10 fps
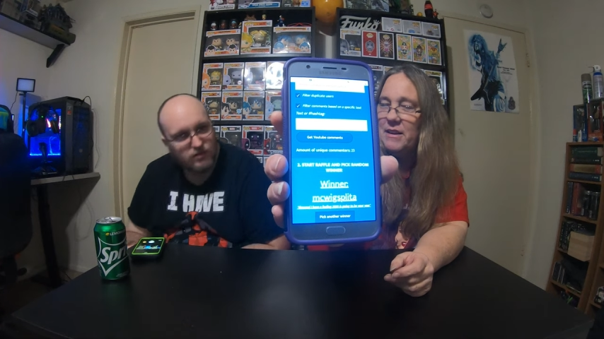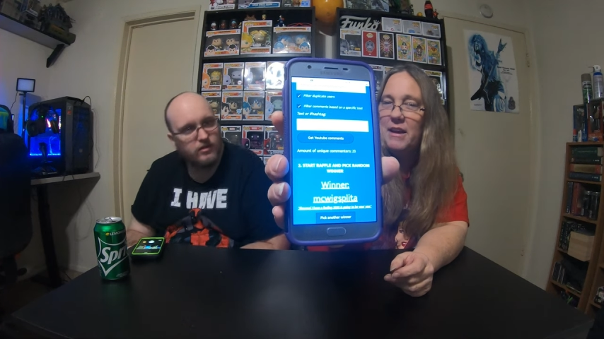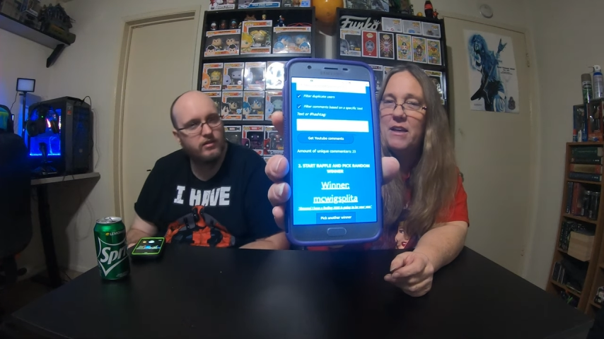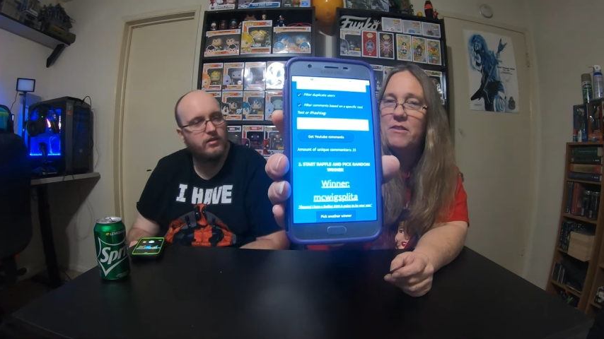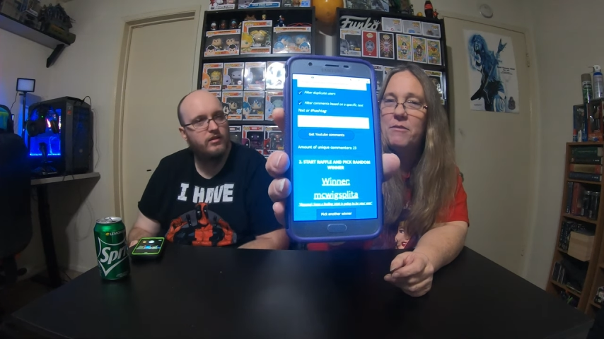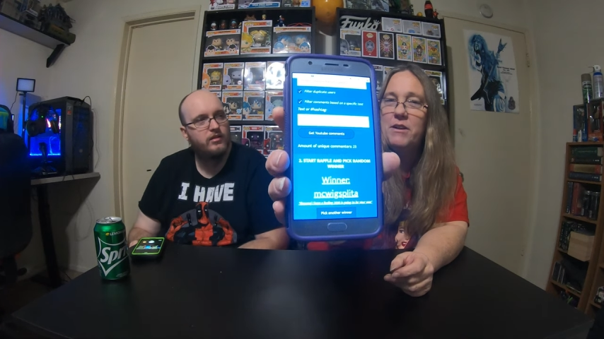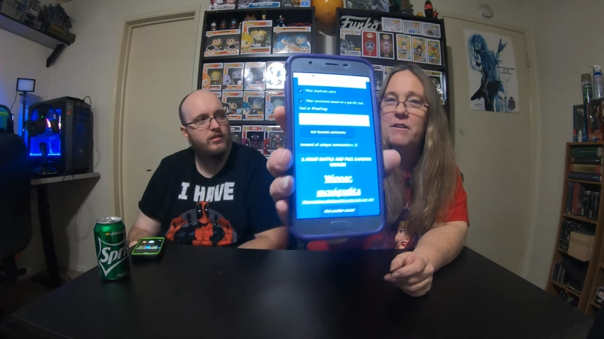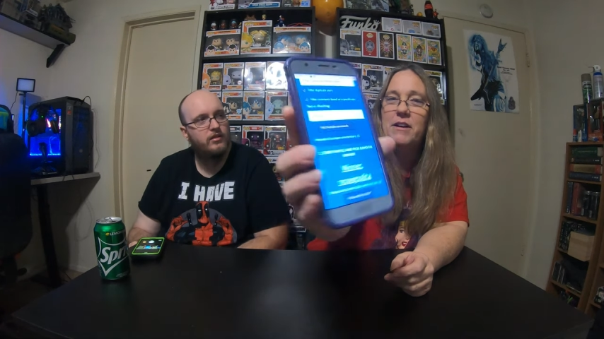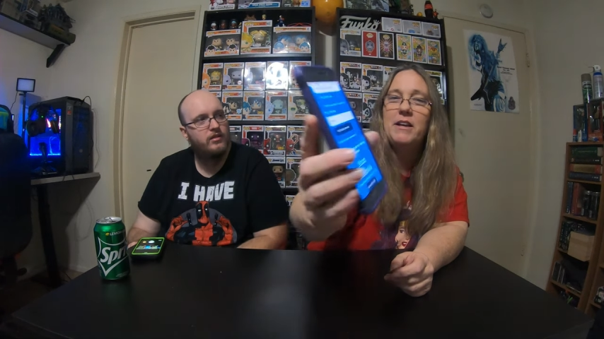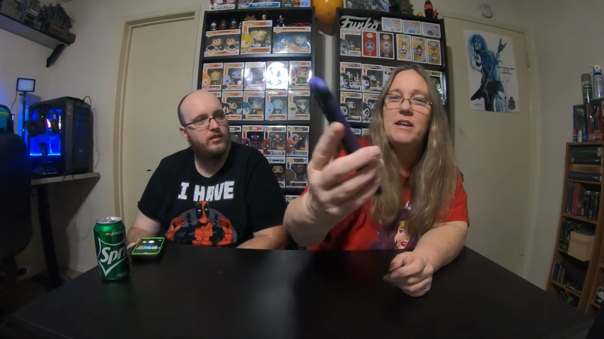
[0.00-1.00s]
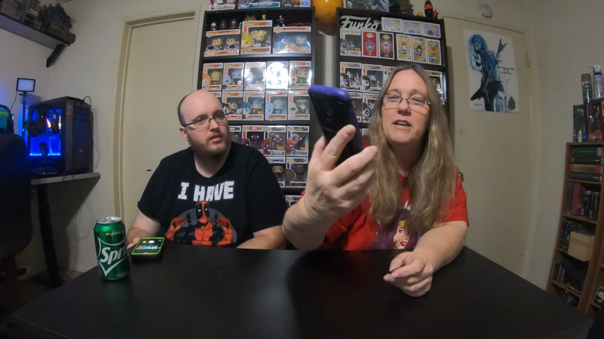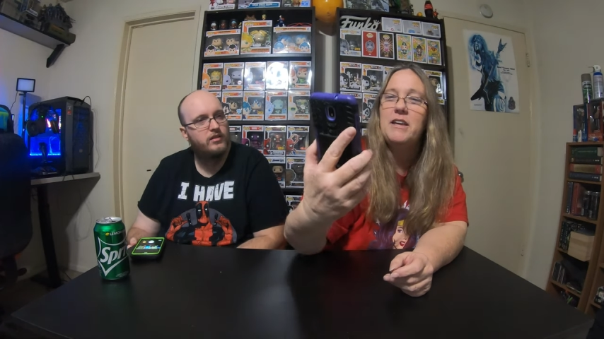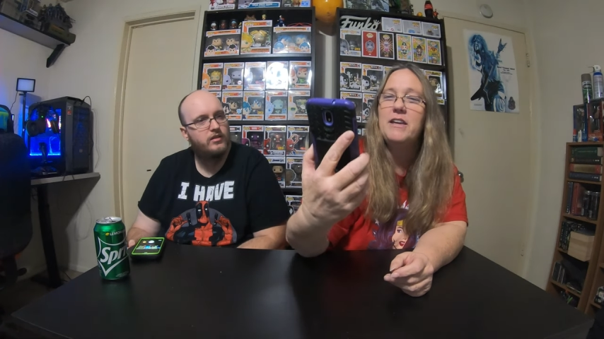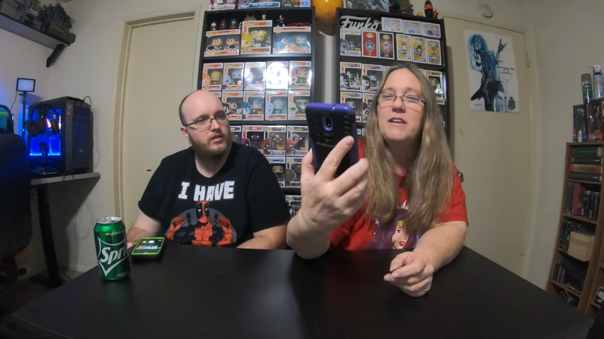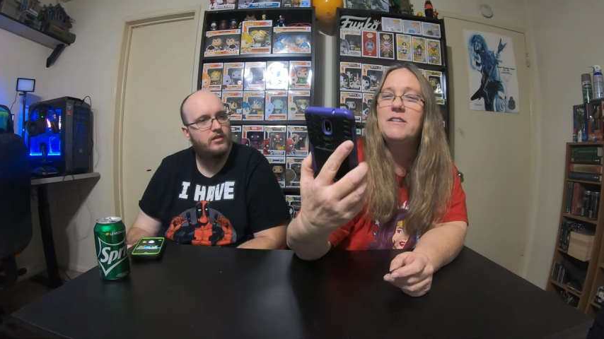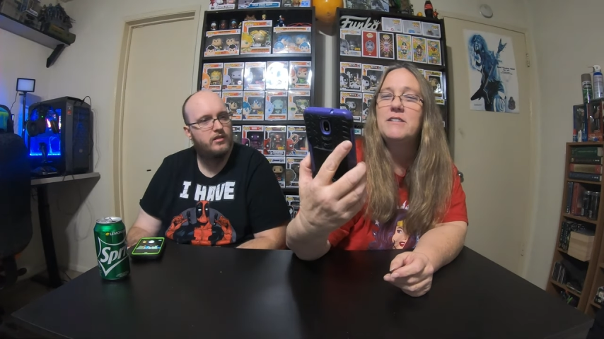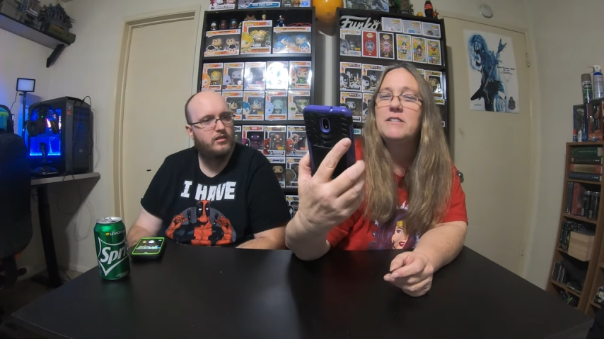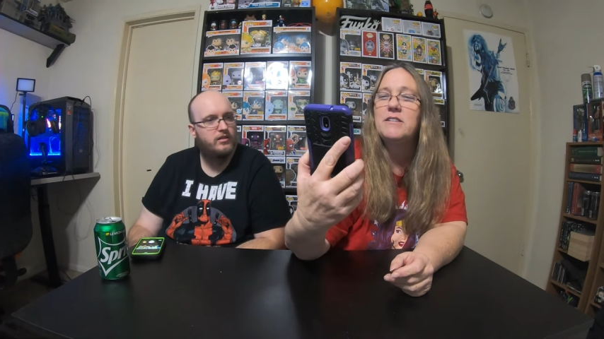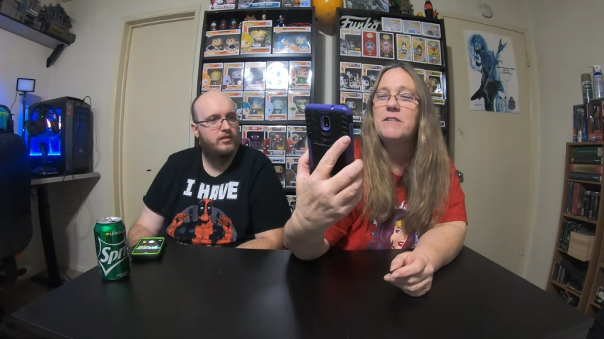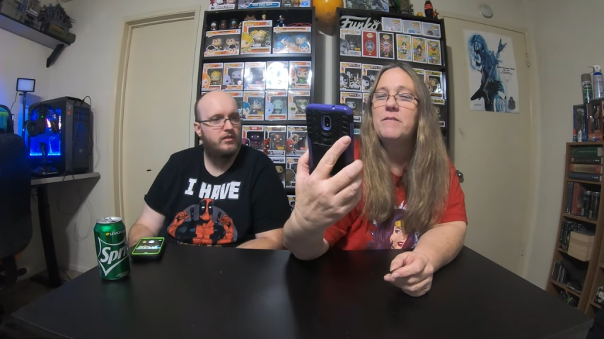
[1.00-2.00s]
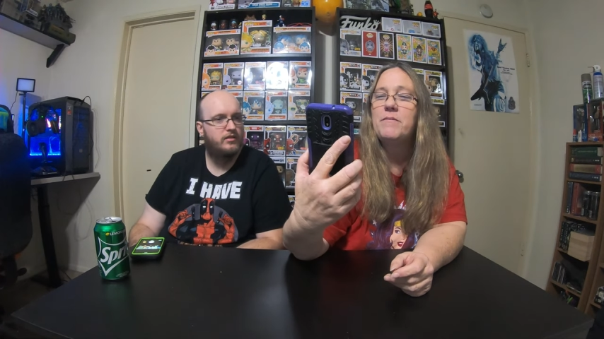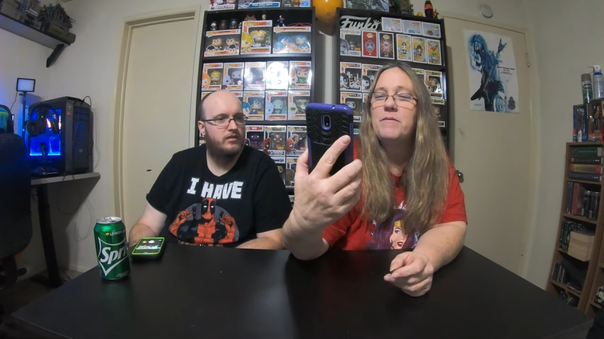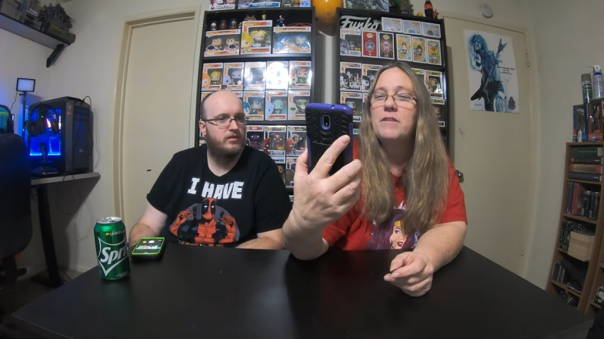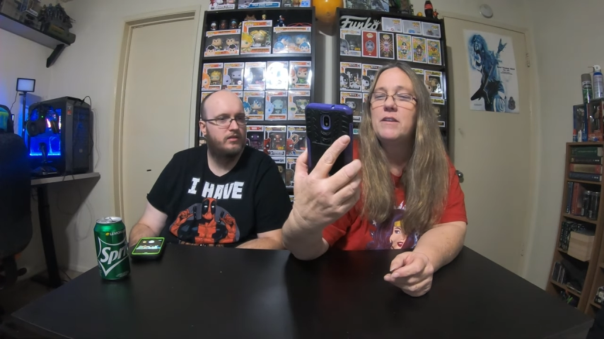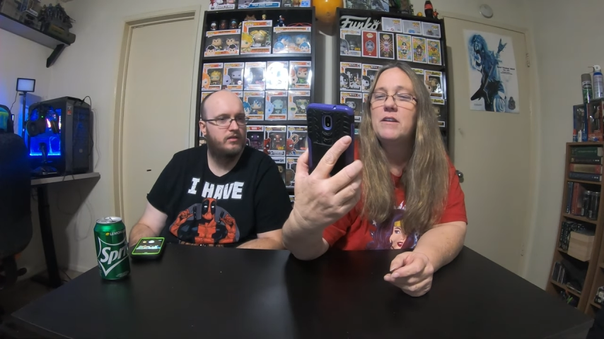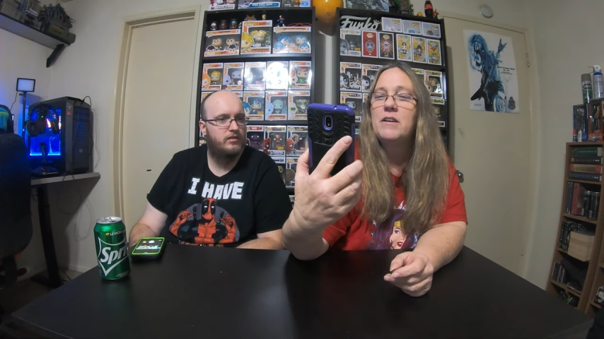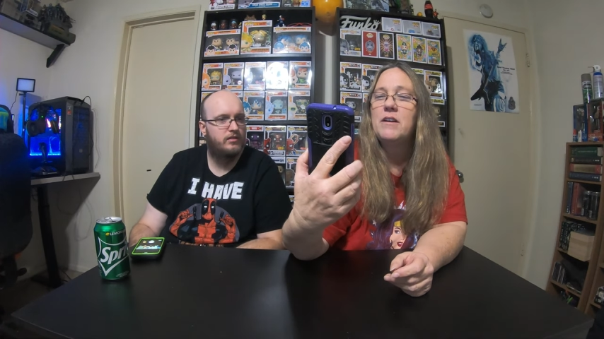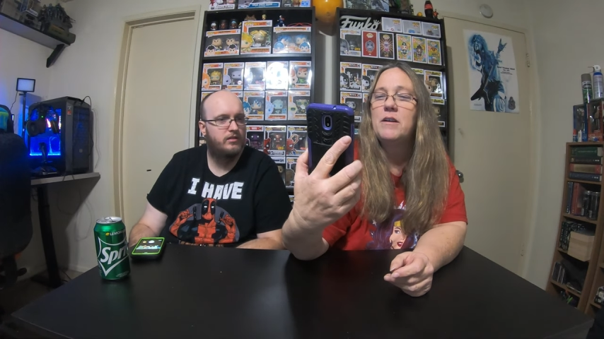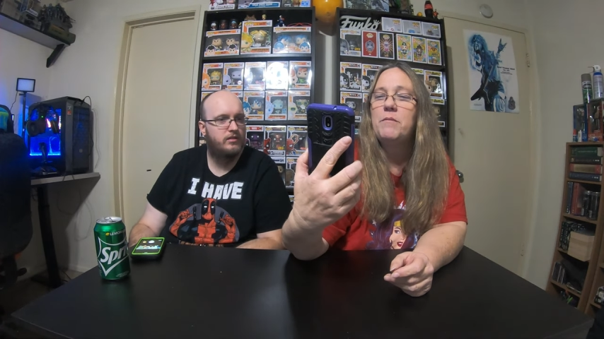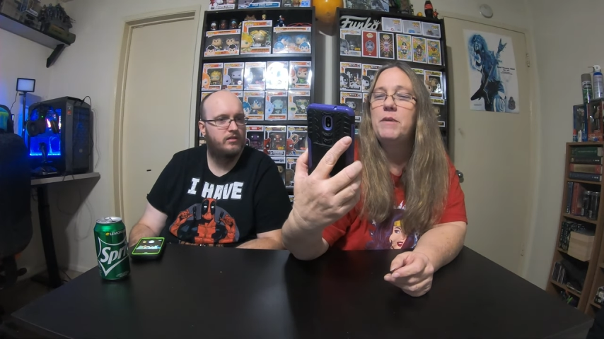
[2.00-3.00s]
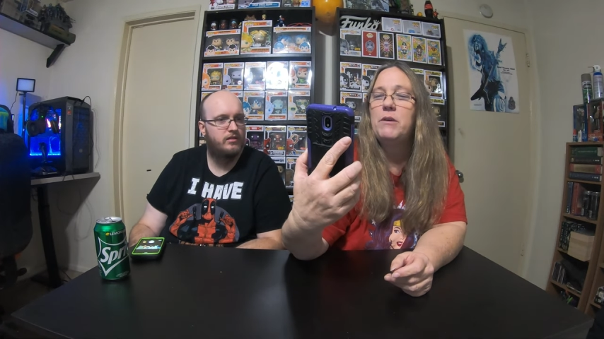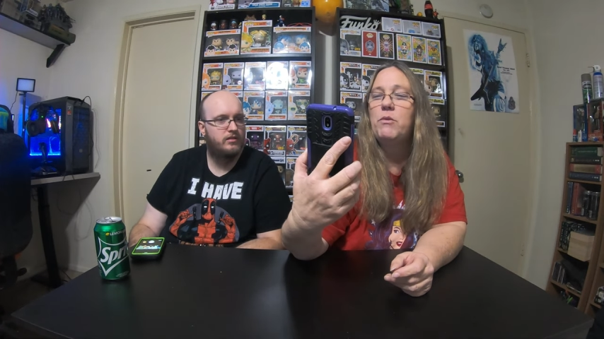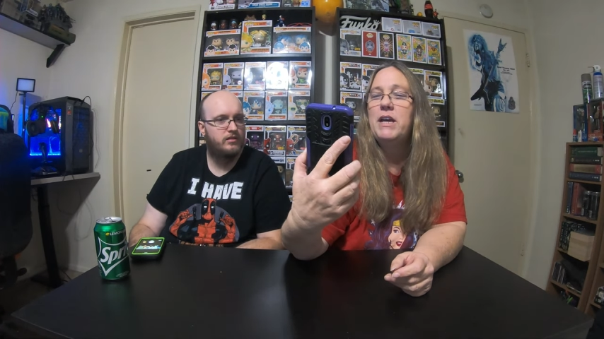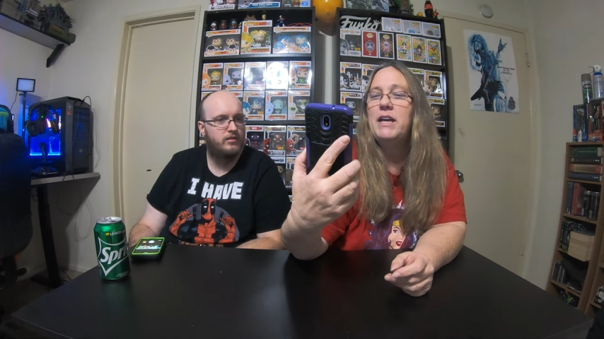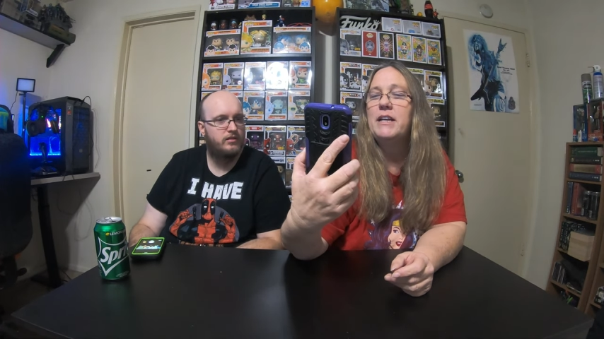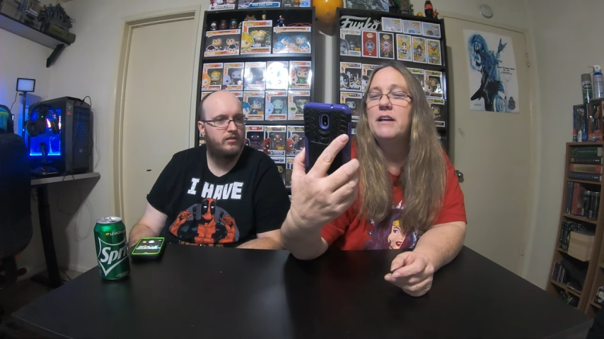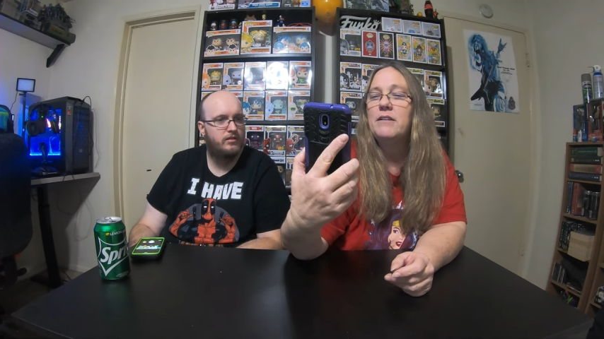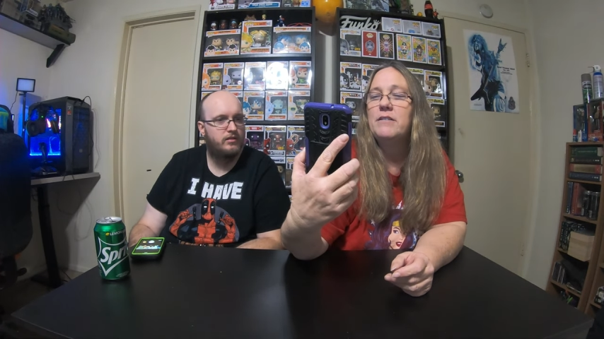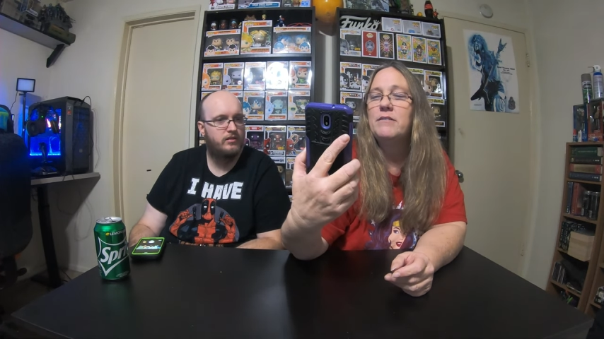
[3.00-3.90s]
Speaker 1: And the winner is... McWig.